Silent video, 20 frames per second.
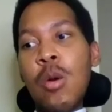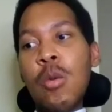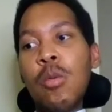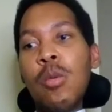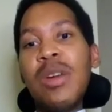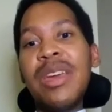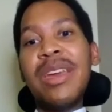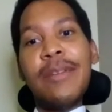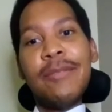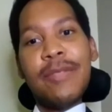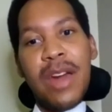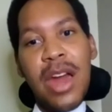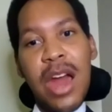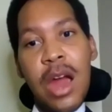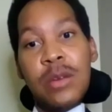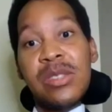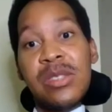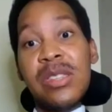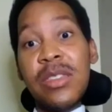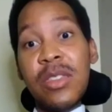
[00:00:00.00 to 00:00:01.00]
we have
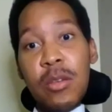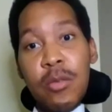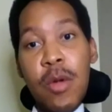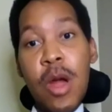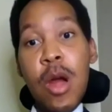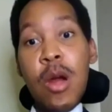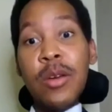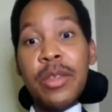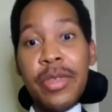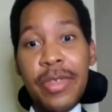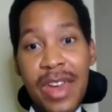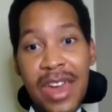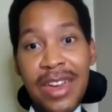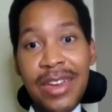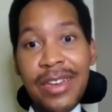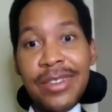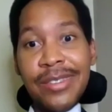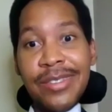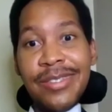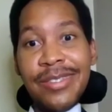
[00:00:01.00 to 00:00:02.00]
counted the wrong
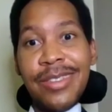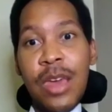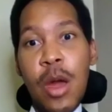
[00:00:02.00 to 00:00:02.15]
things.